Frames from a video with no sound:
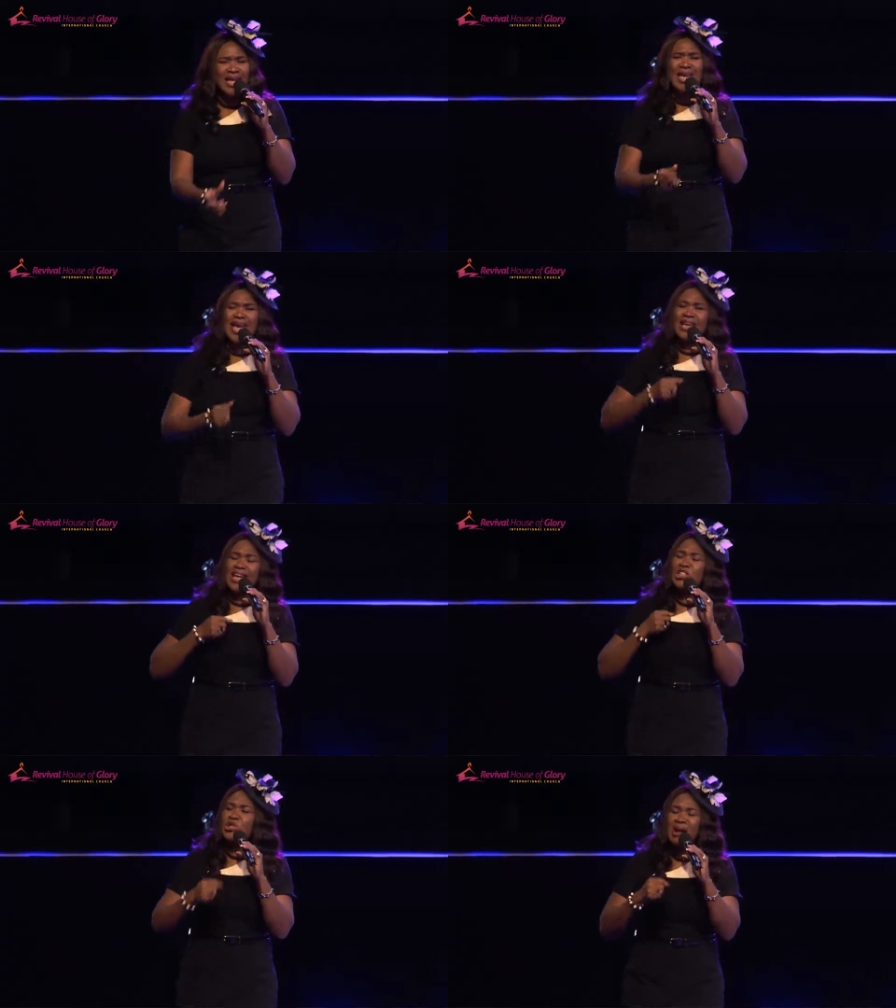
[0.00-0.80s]

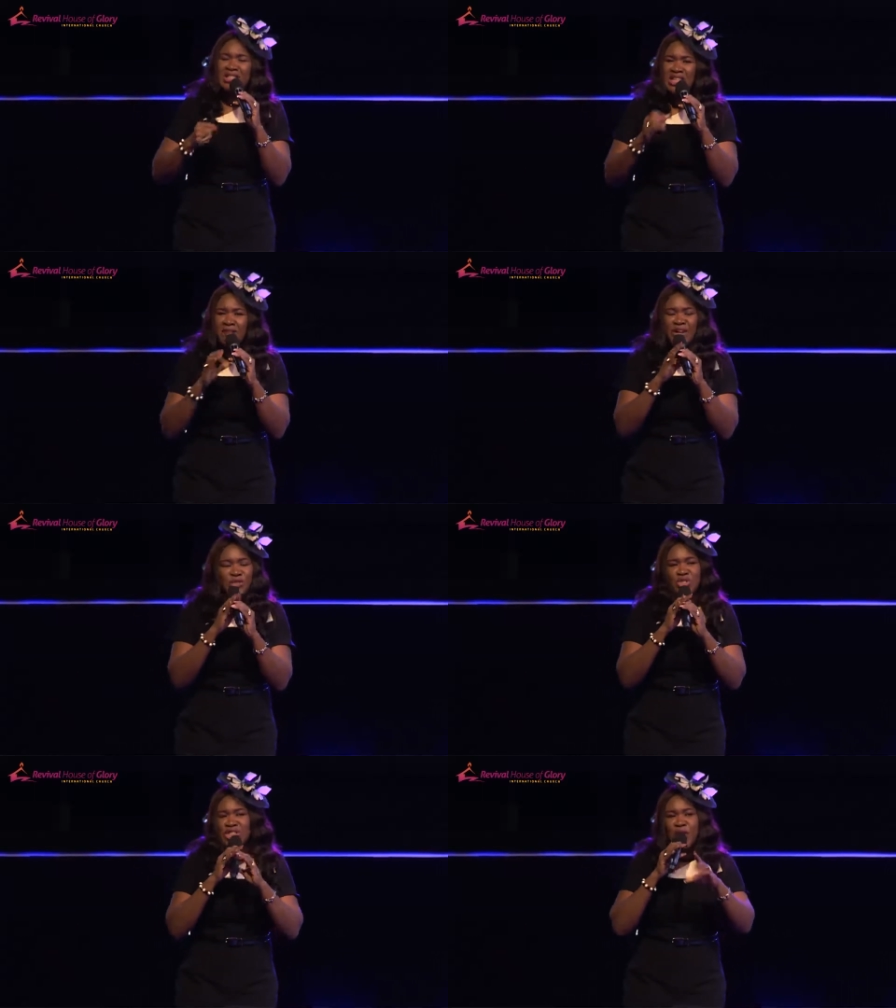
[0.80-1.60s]
against my servant
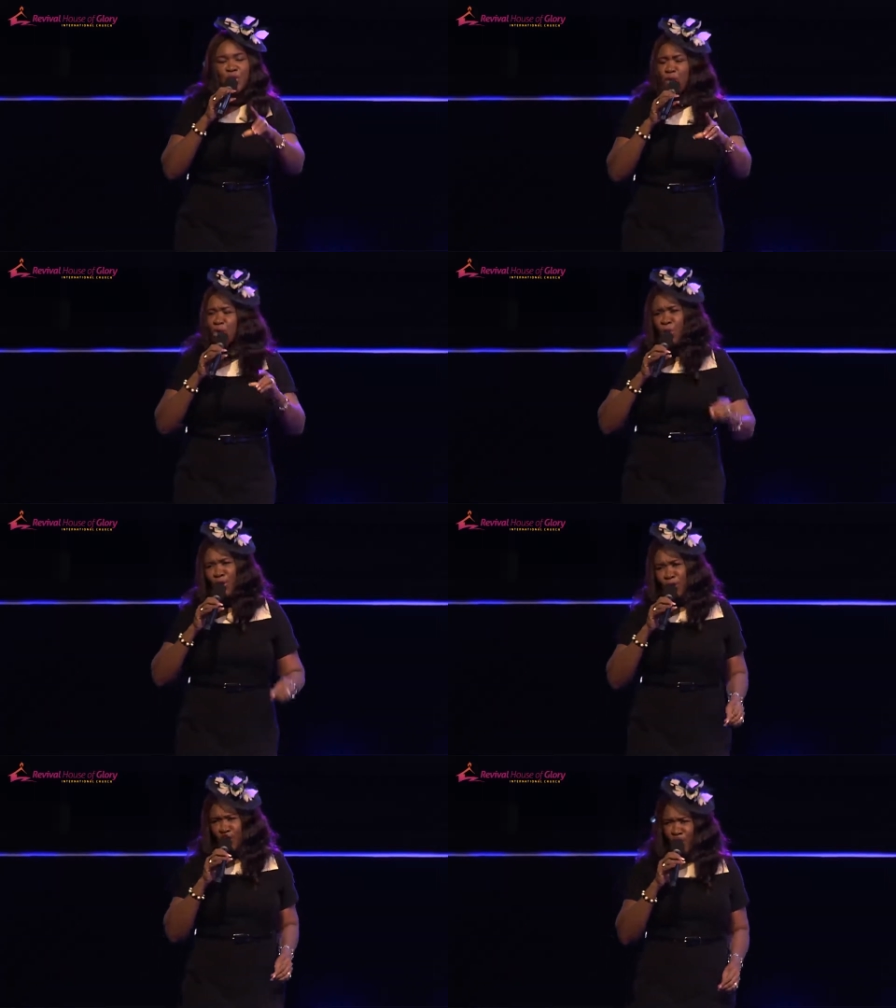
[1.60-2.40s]
to say, you will
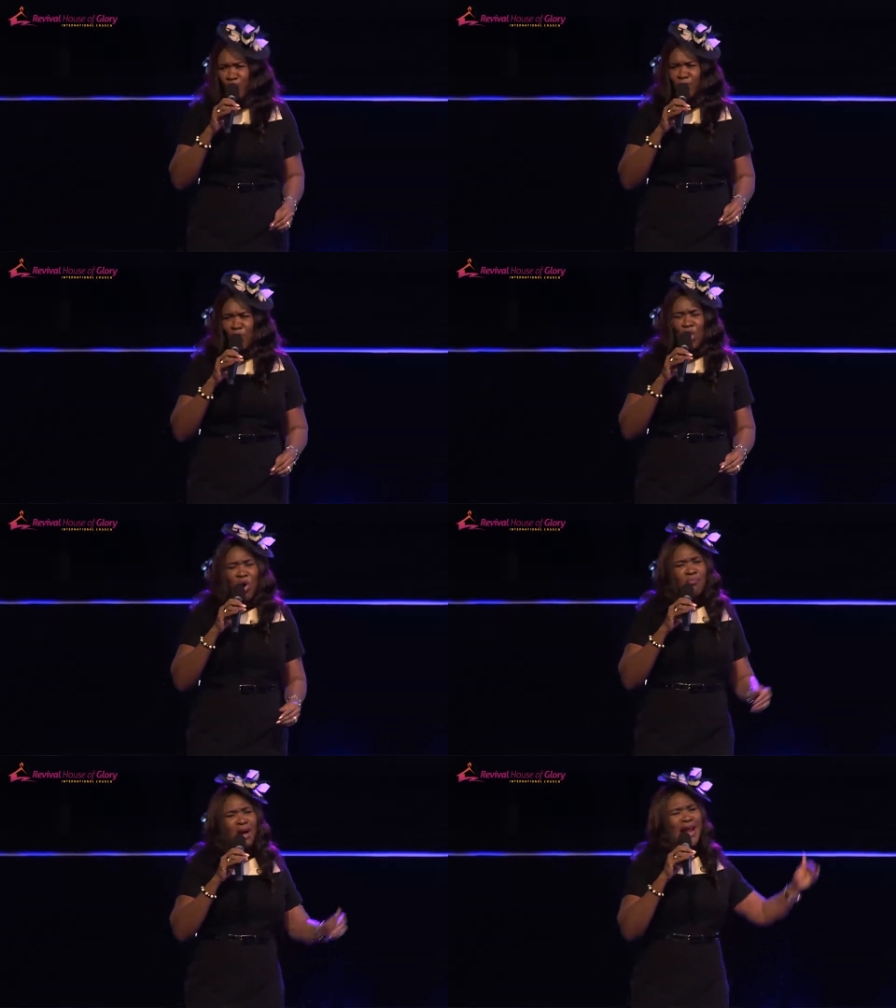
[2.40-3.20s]
not go. But